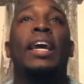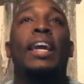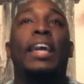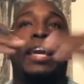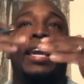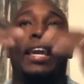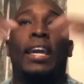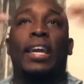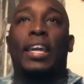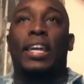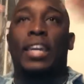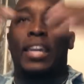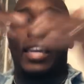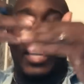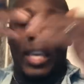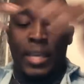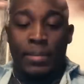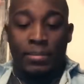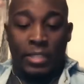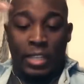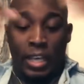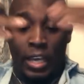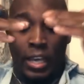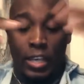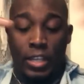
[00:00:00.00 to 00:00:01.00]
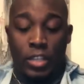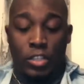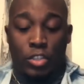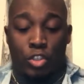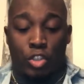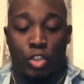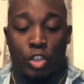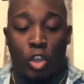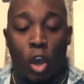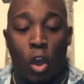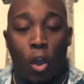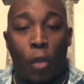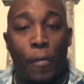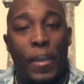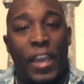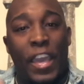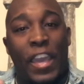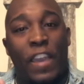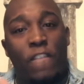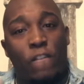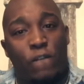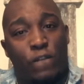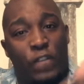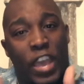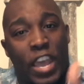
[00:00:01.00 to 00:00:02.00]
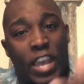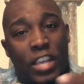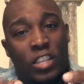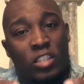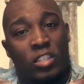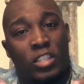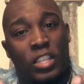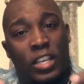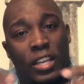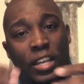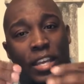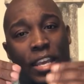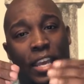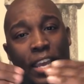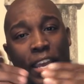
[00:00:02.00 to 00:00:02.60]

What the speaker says: it keeps us so invested